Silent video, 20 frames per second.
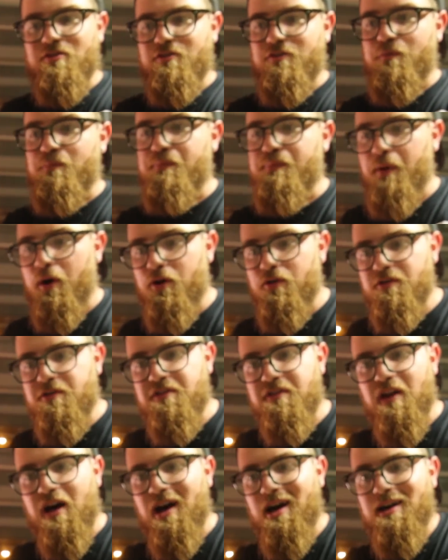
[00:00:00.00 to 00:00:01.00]
is bone
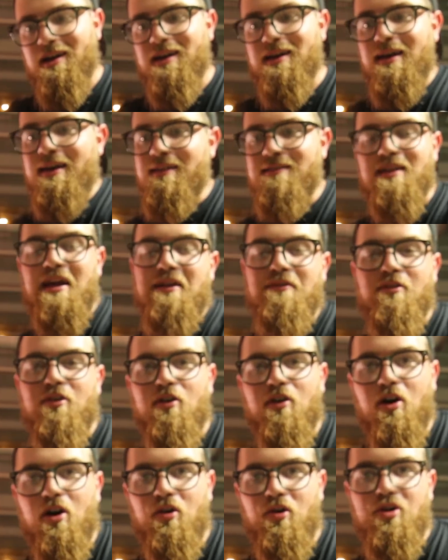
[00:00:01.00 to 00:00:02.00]
stock. It's not
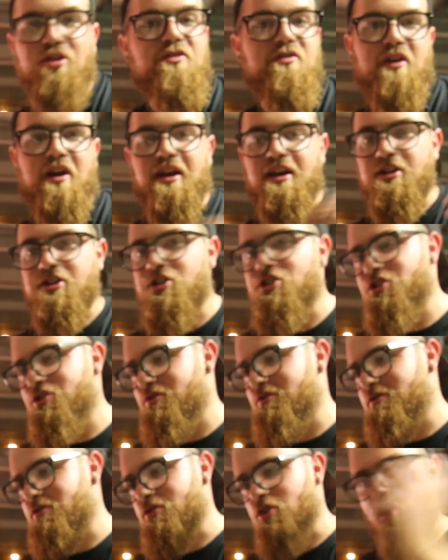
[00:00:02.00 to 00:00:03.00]
even lowered, so I can
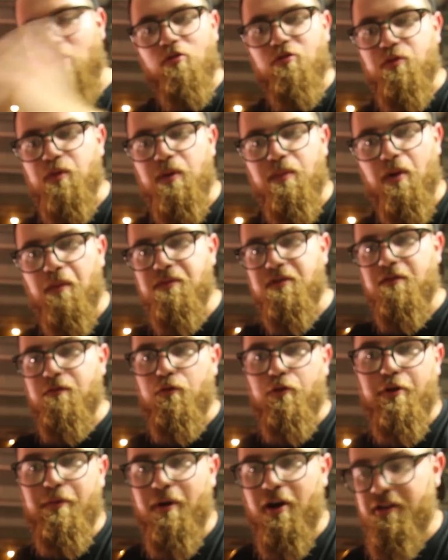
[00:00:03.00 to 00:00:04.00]
go over speed bumps at
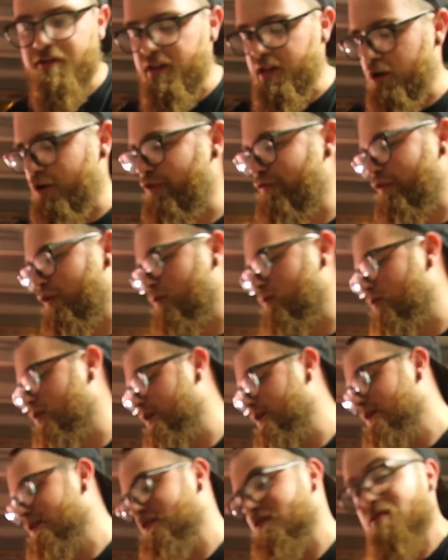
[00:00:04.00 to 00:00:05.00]
40 miles an hour if I
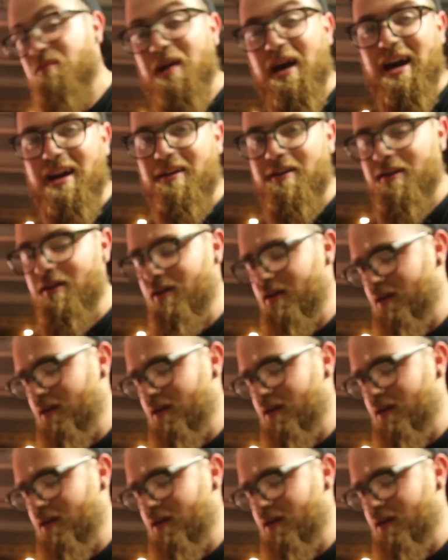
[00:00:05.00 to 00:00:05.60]
want. It doesn't matter.